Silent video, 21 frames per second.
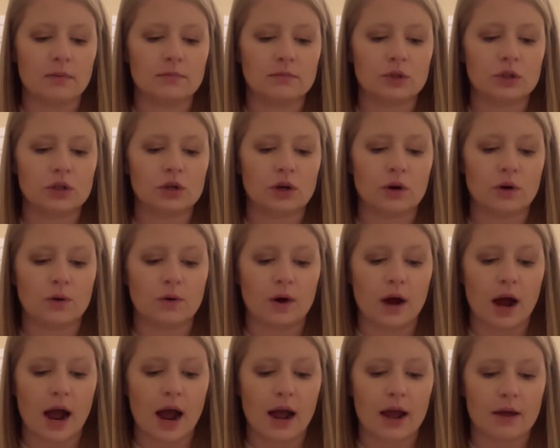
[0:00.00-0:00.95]
so
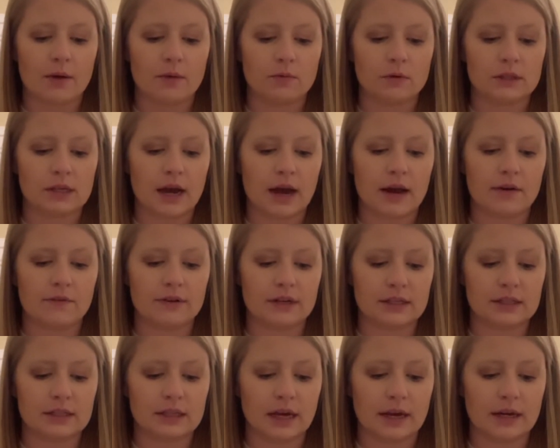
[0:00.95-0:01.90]
I was kind of
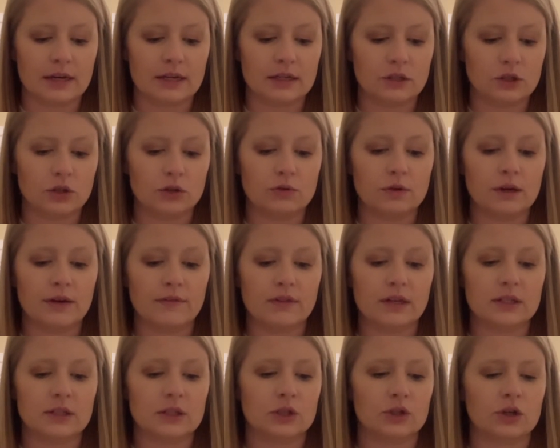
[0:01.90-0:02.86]
excited to give
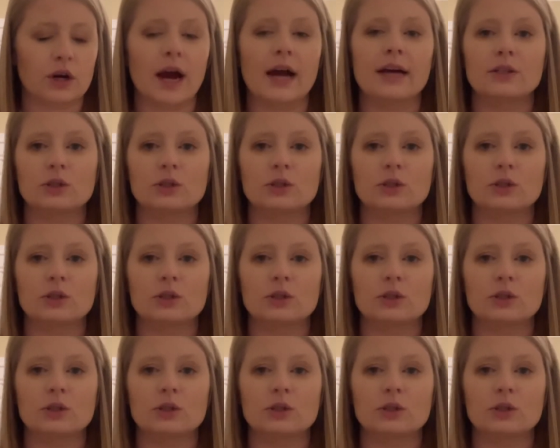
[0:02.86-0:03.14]
this a try,